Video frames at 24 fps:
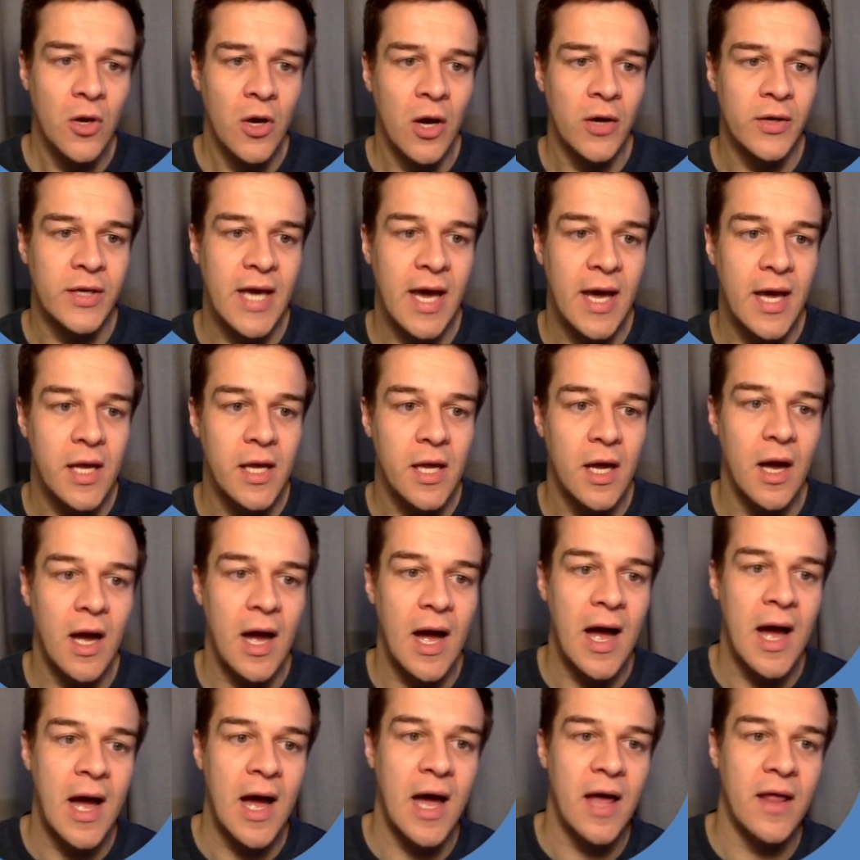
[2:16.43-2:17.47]
Okay,
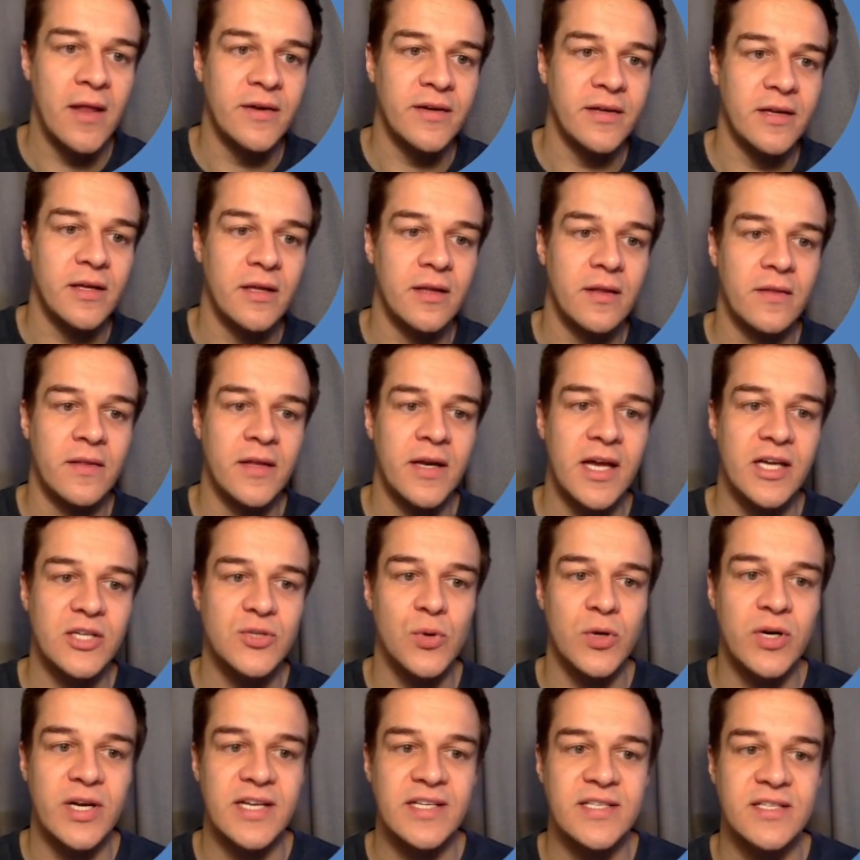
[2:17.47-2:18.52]
and the next
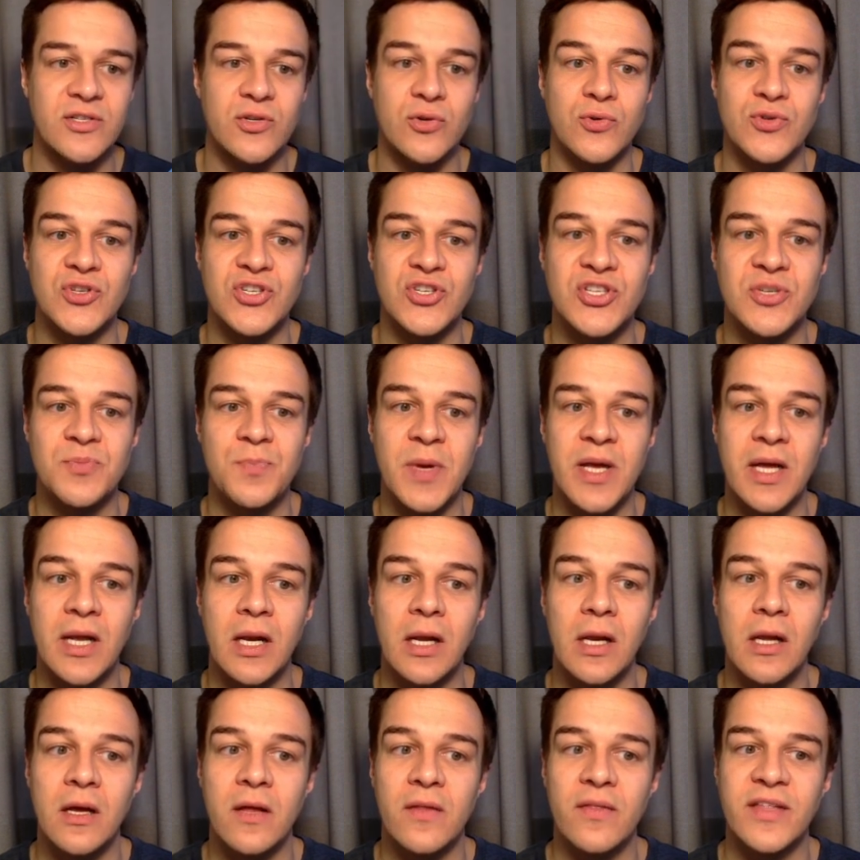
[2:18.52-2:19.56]
one is to
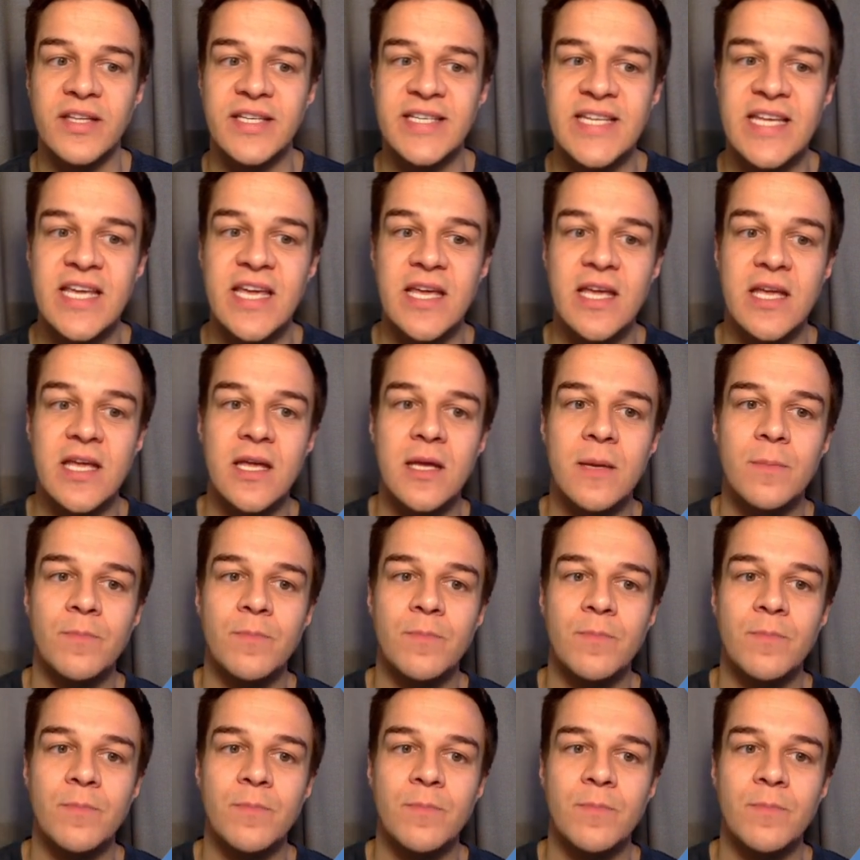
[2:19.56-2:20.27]
spill the tea.